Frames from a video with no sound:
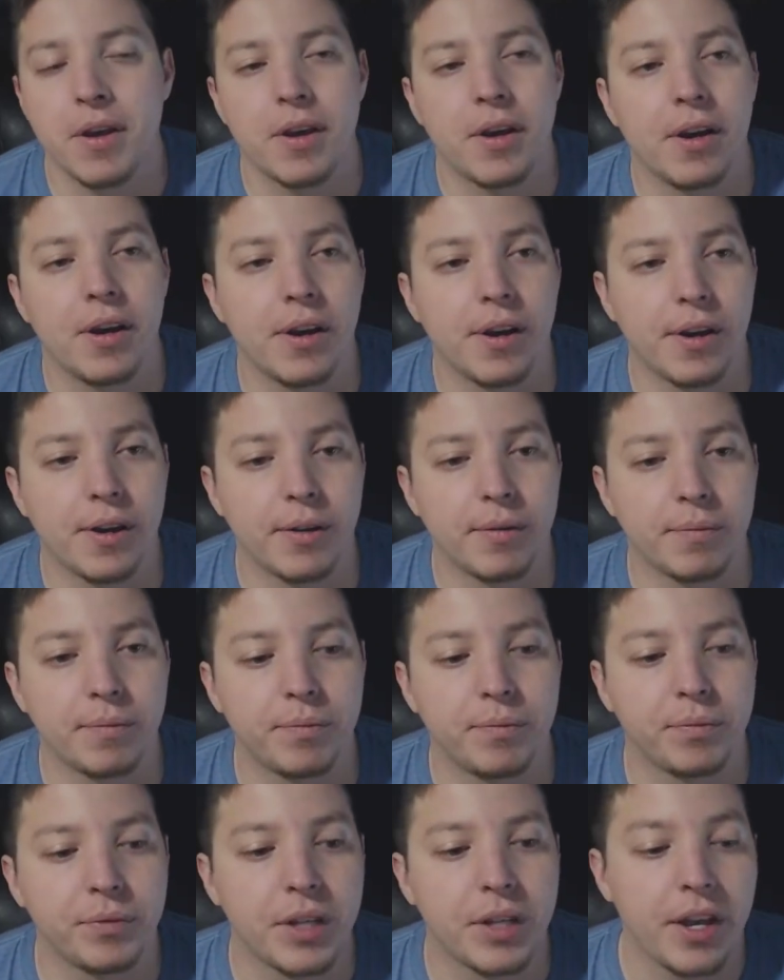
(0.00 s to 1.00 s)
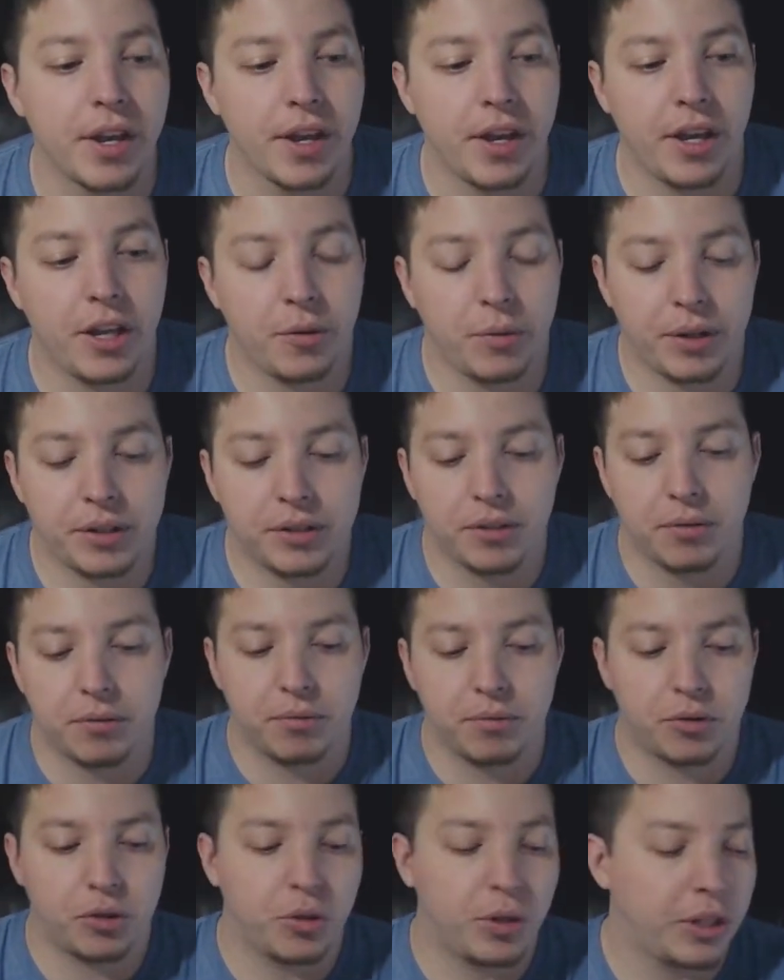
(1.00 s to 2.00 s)
um, anyways,
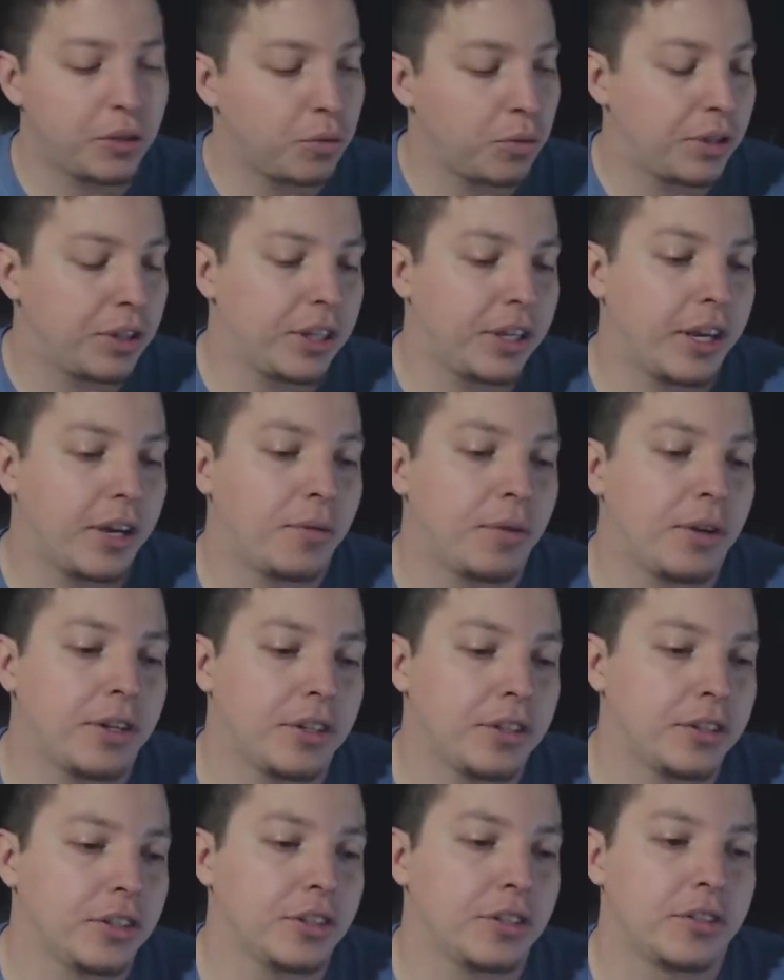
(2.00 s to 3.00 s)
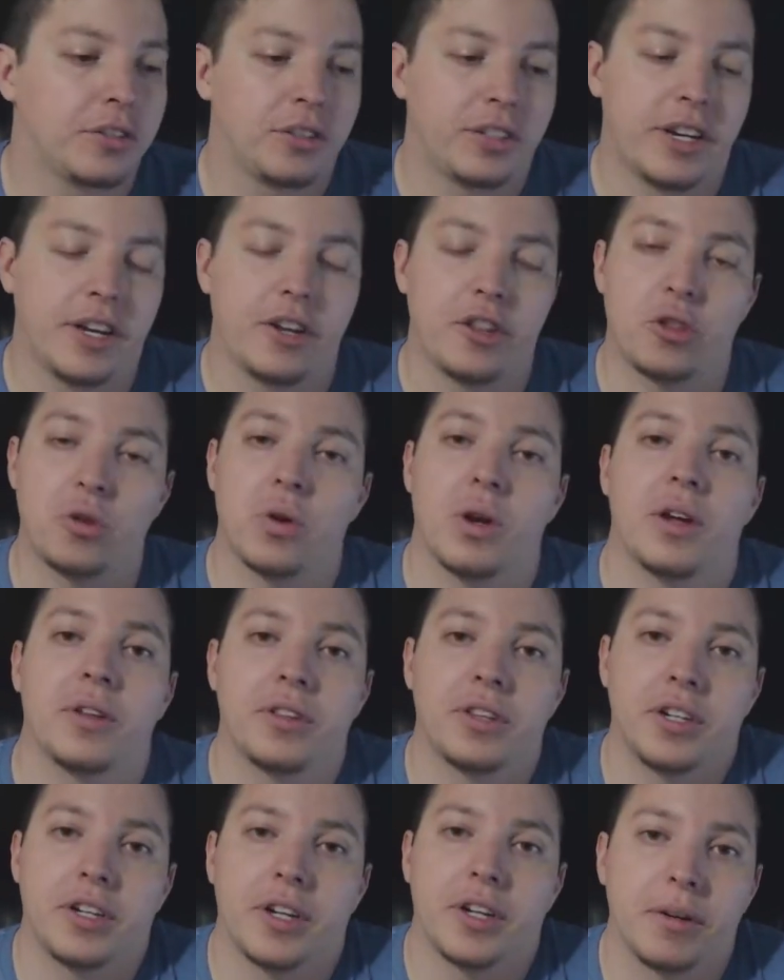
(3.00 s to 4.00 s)
so that's one thing I wanted to just kind of throw out
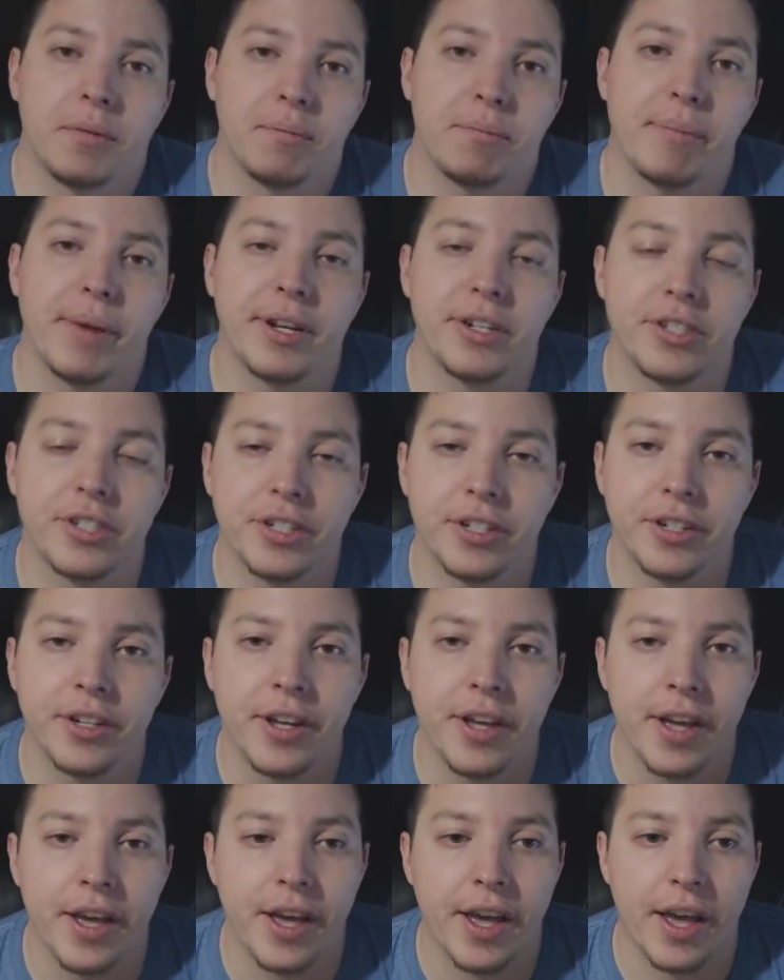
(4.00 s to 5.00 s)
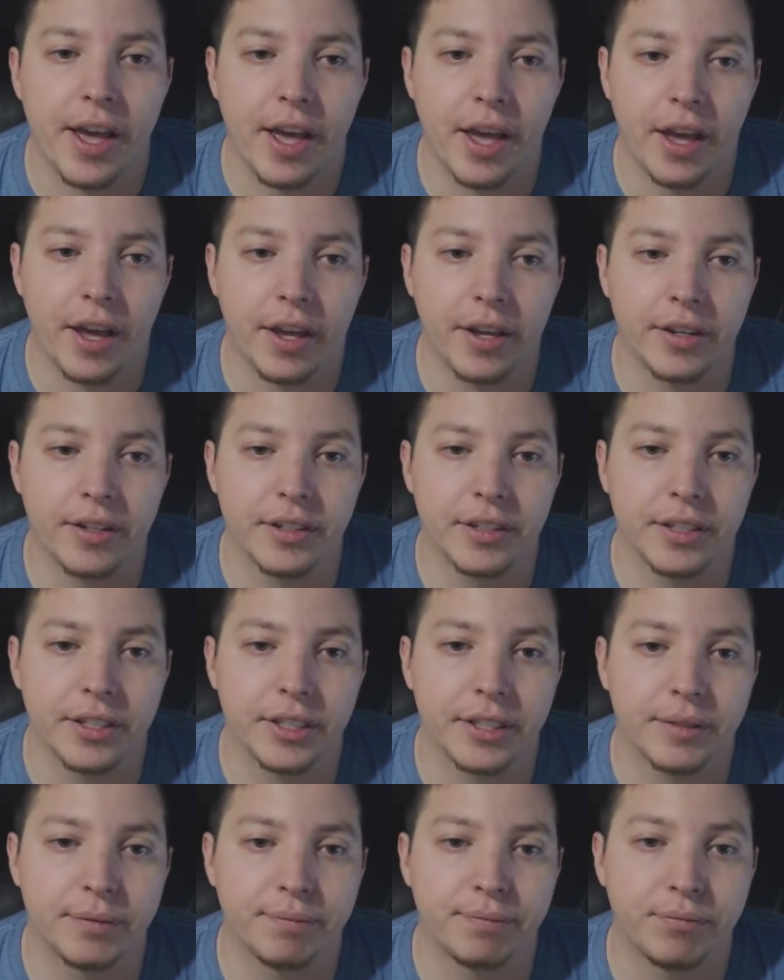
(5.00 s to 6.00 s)
there, mention, and
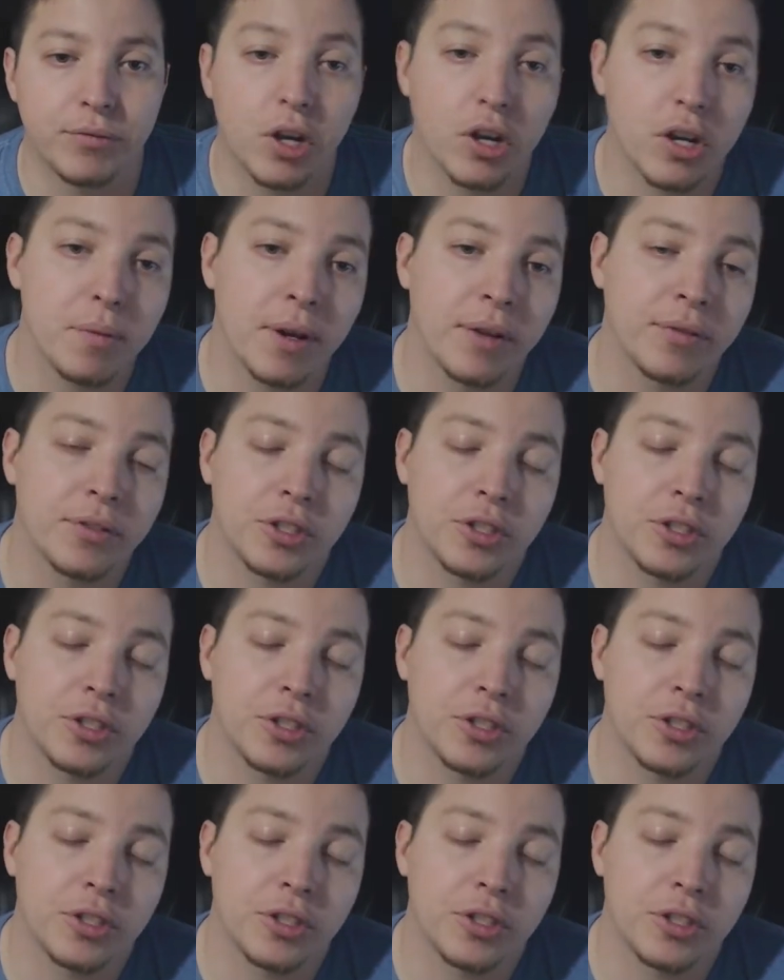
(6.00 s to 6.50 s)
um, talk about.